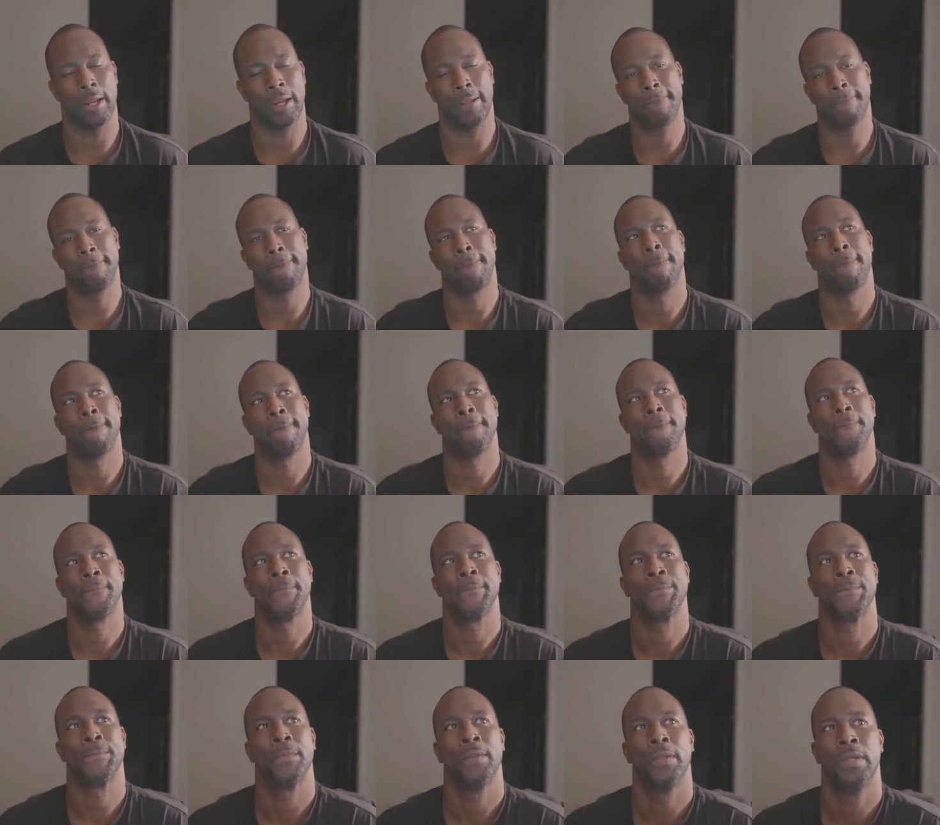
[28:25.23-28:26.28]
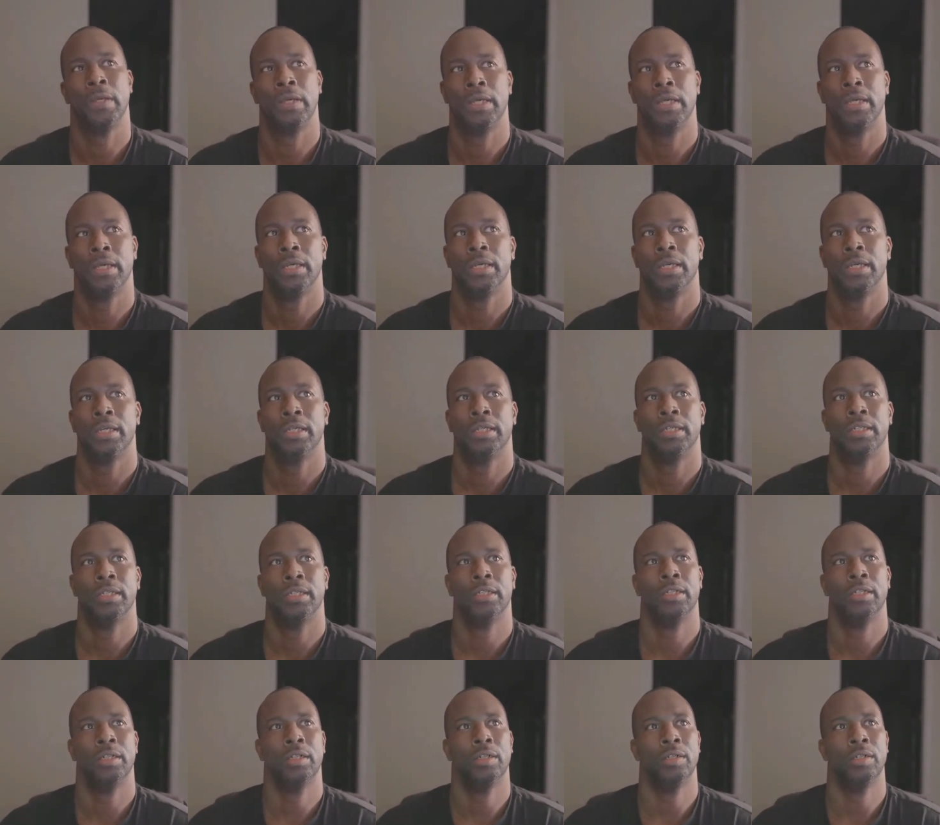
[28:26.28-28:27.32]

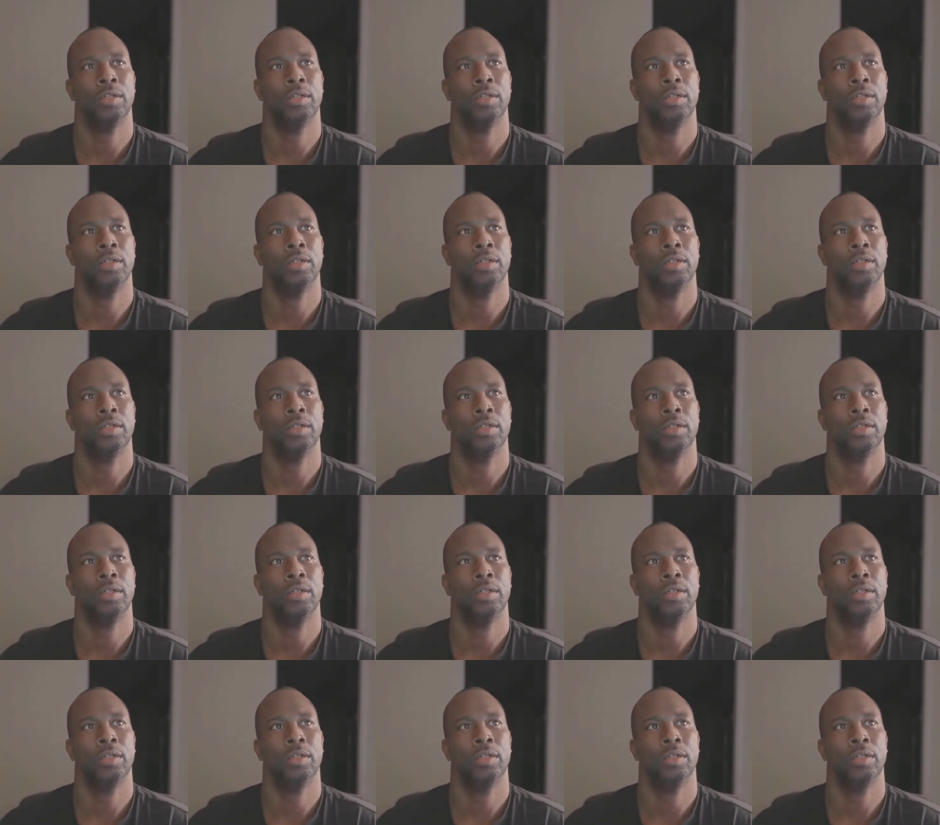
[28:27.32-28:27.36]
(no one is talking)